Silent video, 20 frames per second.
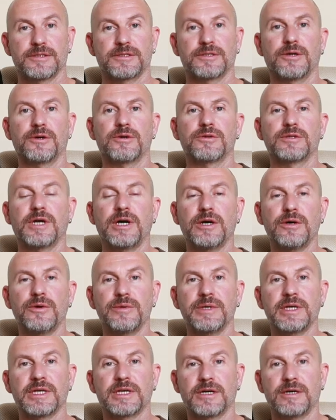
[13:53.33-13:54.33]
So now
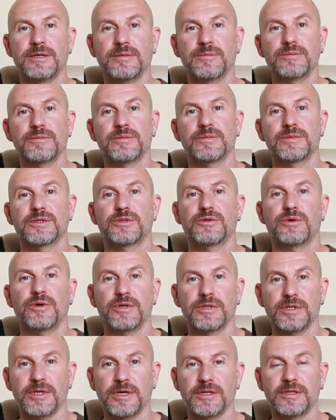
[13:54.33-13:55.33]
we come to
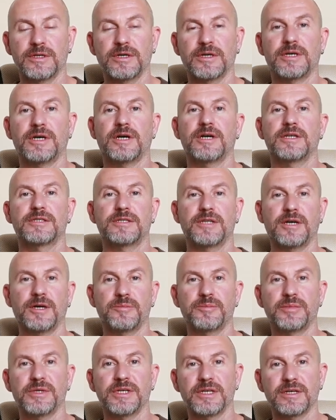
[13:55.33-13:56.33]
another hot
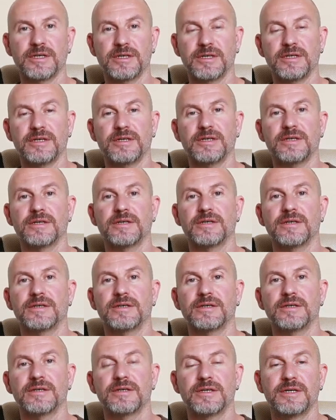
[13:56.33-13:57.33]
topic
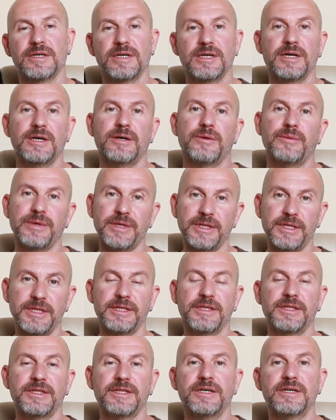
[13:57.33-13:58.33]

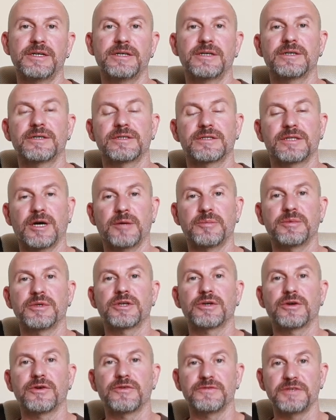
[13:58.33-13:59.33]
within the
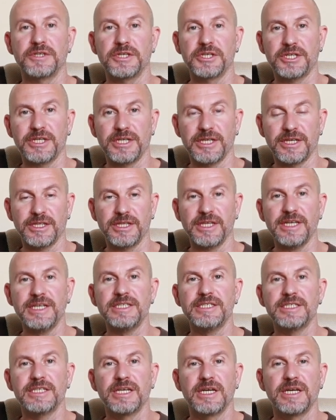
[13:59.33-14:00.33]
topic of Yixing
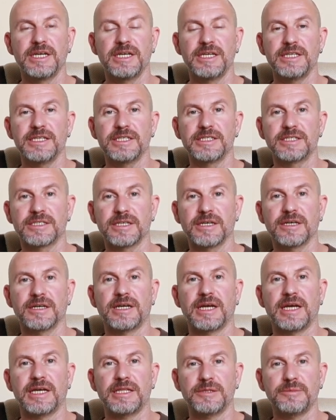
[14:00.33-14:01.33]
clays. It's a
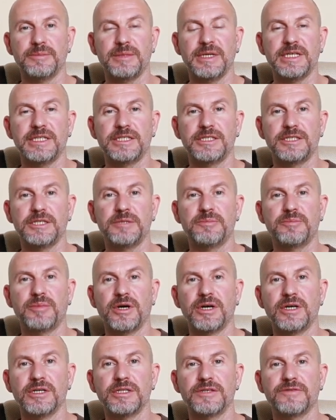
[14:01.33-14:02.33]
handmade
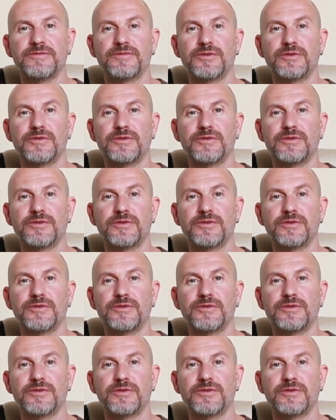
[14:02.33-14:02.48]
teapot